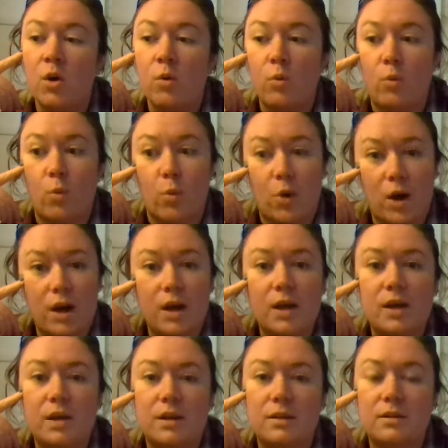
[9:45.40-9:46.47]

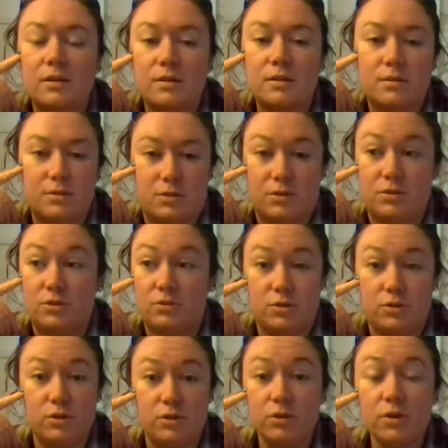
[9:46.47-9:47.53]
why
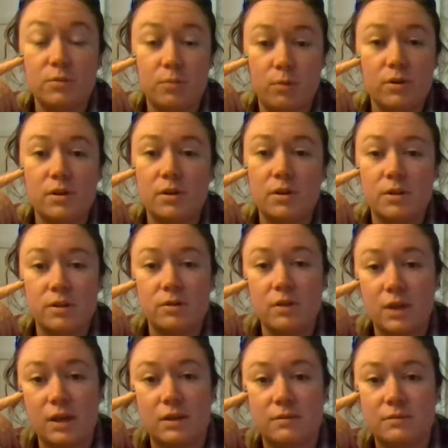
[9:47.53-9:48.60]
you're important in their
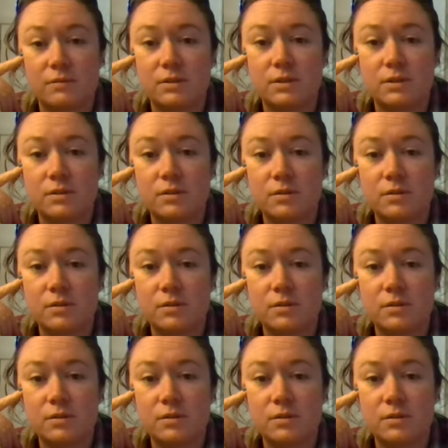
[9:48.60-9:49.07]
lives.